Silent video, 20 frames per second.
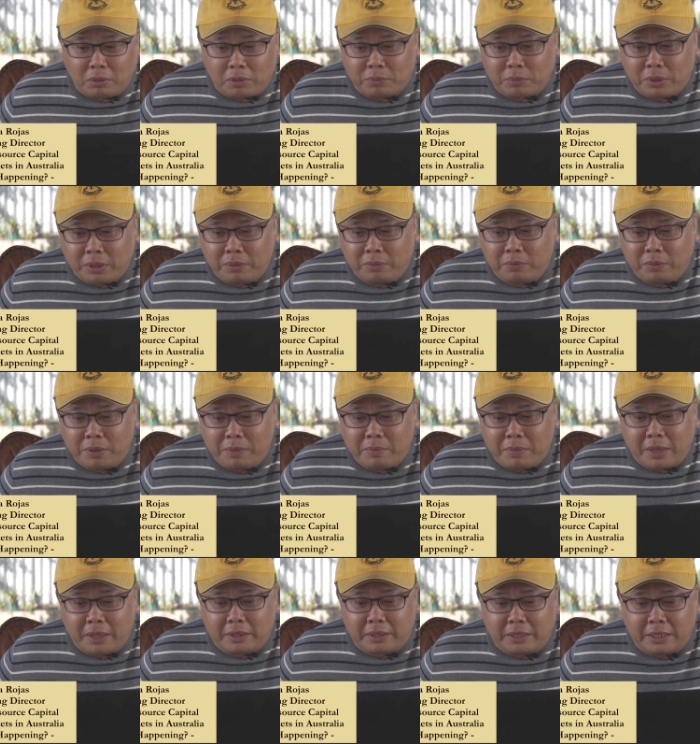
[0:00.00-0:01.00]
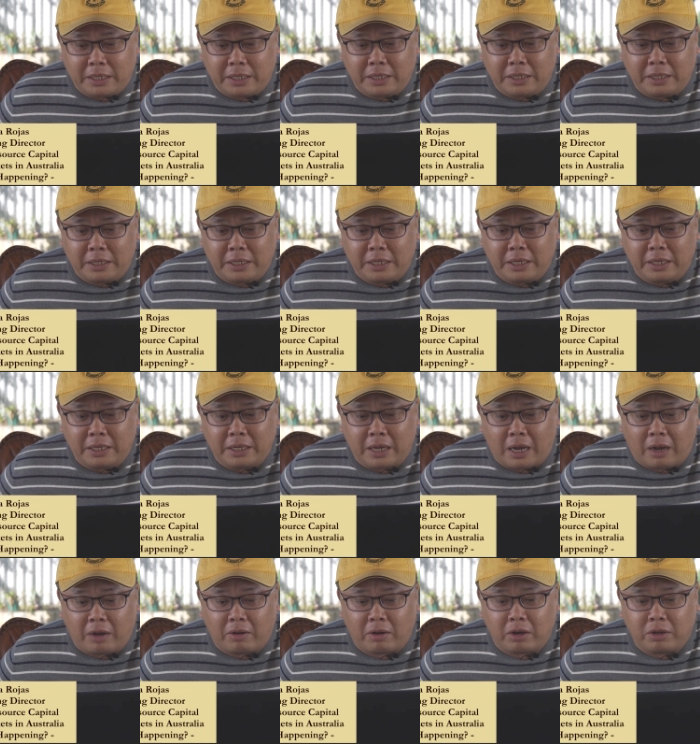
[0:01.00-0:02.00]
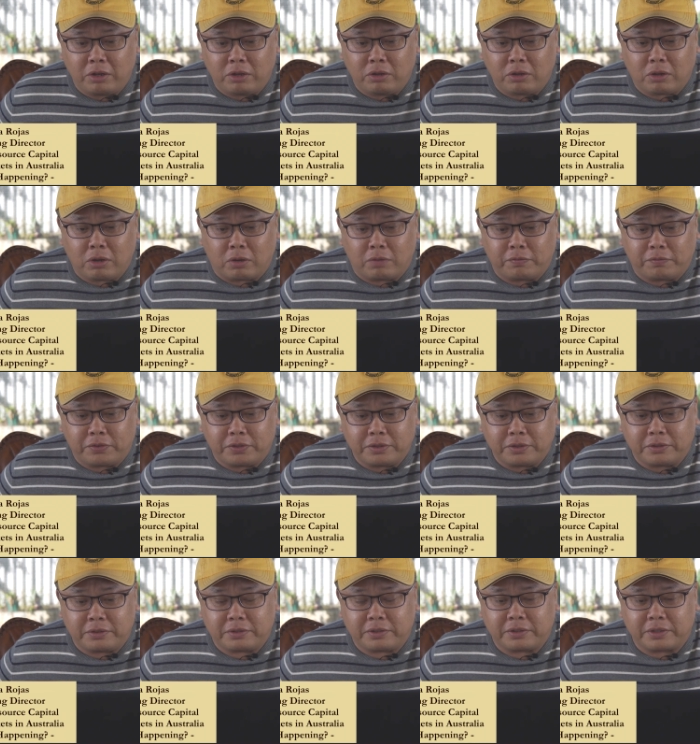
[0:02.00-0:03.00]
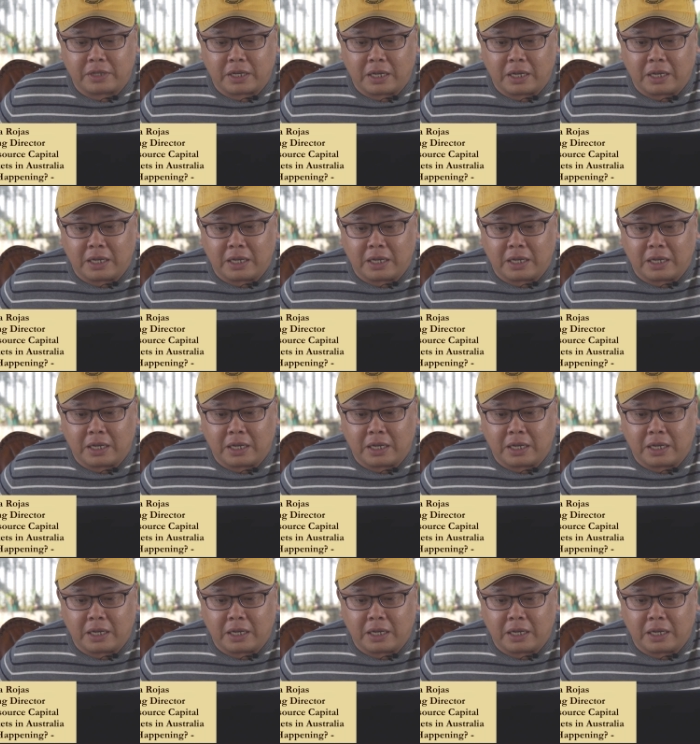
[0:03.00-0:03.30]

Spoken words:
we met in the RIU conference,